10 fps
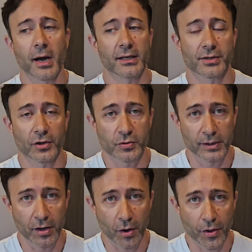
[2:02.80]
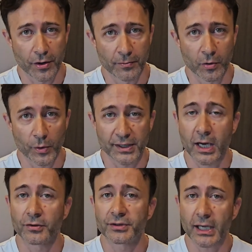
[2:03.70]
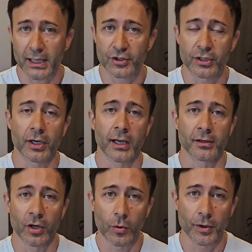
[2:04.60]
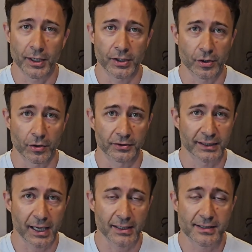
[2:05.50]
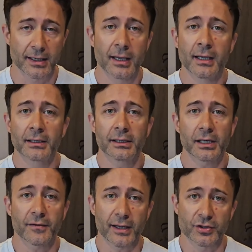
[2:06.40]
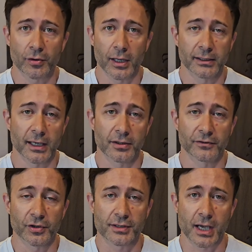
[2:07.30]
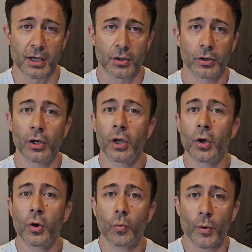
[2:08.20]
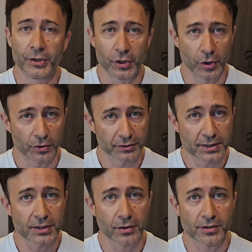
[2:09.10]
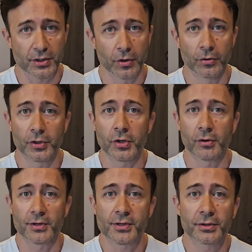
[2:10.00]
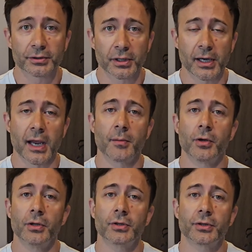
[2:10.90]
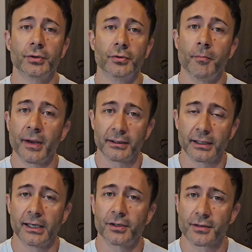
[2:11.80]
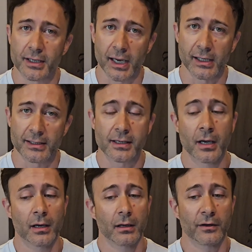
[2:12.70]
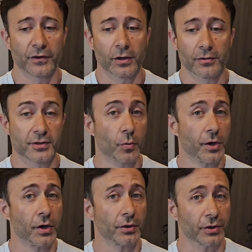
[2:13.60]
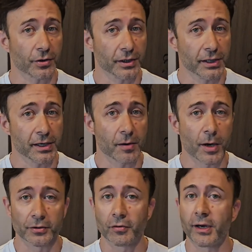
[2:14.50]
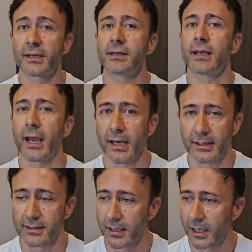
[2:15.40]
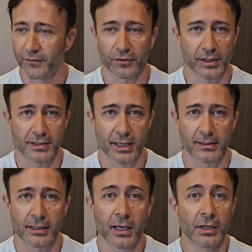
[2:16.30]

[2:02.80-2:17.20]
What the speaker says: muscles with growth hormone without touching and lowering your own test, then eventually at the end of your cycle, with your own testosterone, you are certainly able to maintain those gains. Of course, we're not talking here about crazy gains, like for instance,